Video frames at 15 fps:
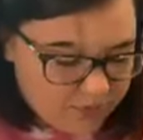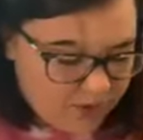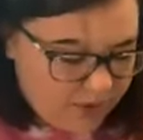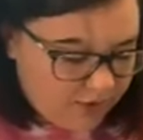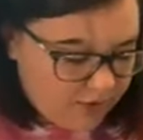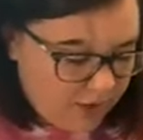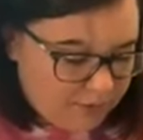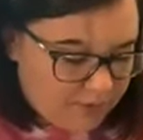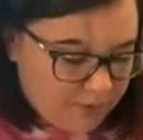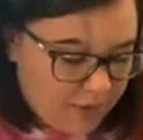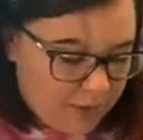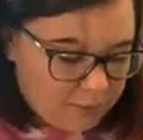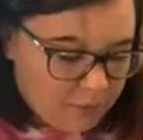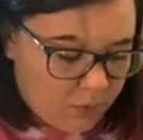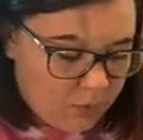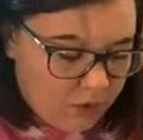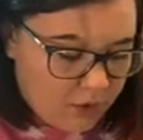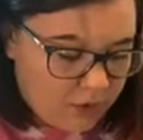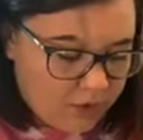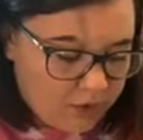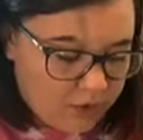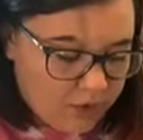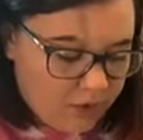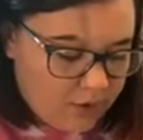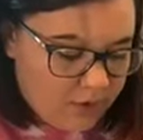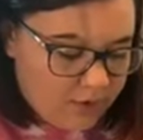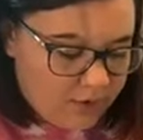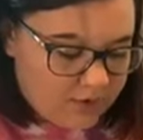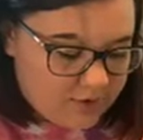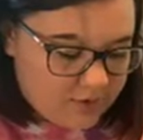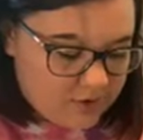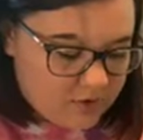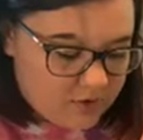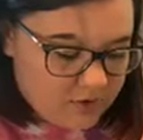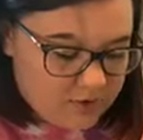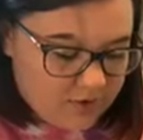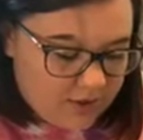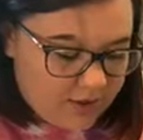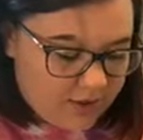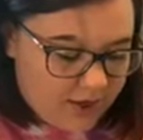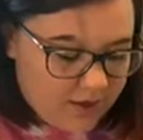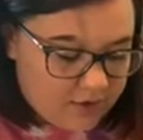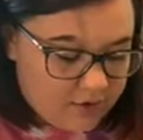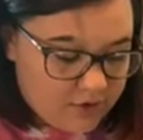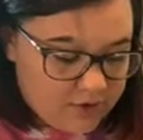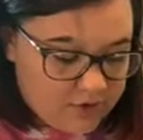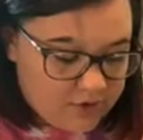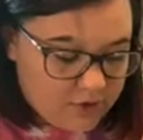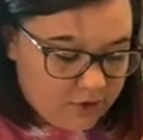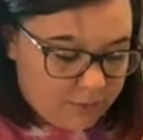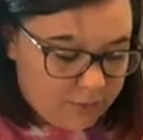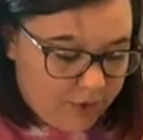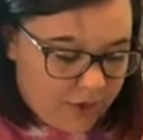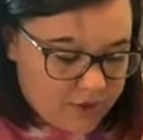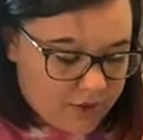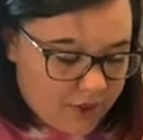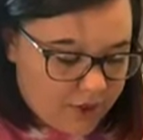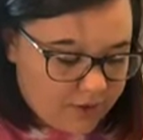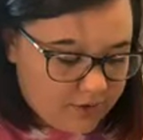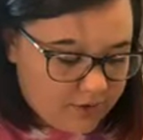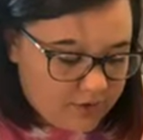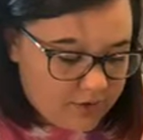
Any type of tape will work. This is, again, this is your project